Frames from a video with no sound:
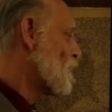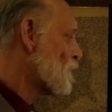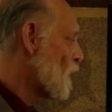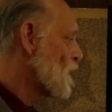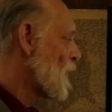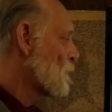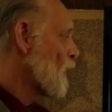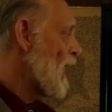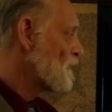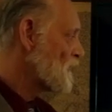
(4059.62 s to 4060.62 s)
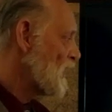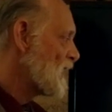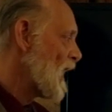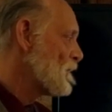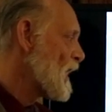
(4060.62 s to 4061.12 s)
For the prophecy
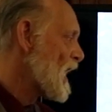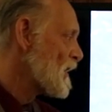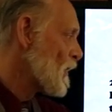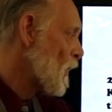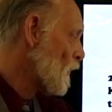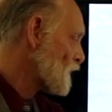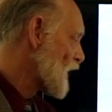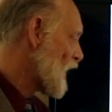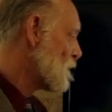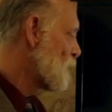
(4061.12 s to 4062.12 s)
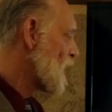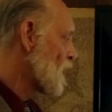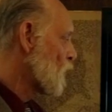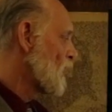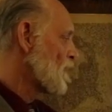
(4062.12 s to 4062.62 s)
came not in old time by
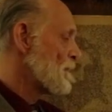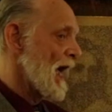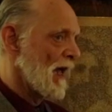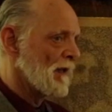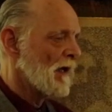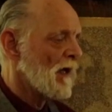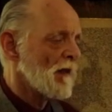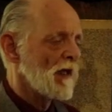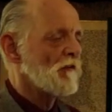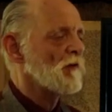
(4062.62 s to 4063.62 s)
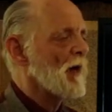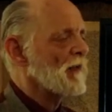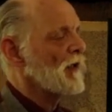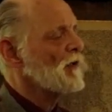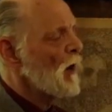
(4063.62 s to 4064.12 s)
the will of man. They said
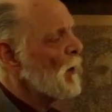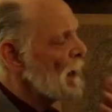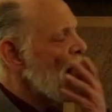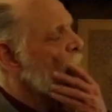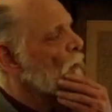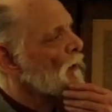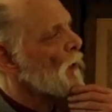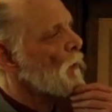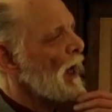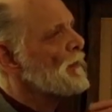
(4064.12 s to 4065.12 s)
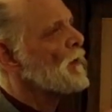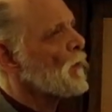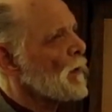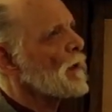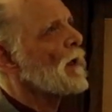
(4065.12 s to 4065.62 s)
back, you know what? I'm going to write the
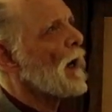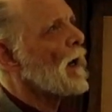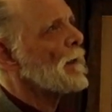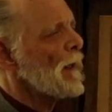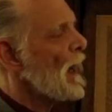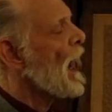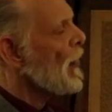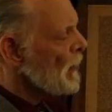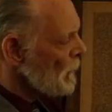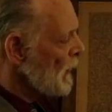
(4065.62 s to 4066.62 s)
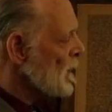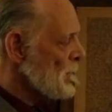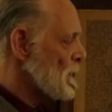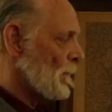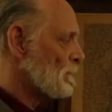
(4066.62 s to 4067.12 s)
word of God. Yeah, I'm going to write.
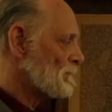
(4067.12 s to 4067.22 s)
No.